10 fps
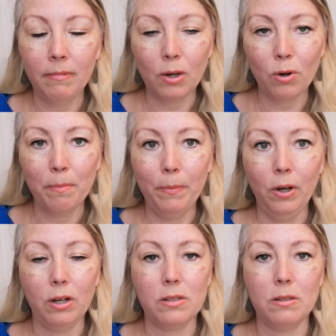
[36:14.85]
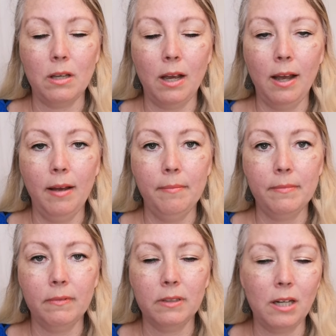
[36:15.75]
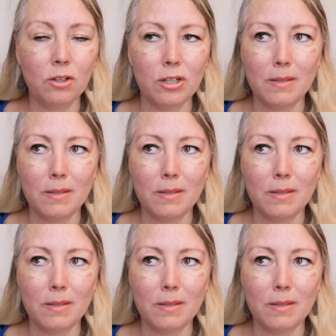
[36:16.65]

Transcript: There were books, um, Dr.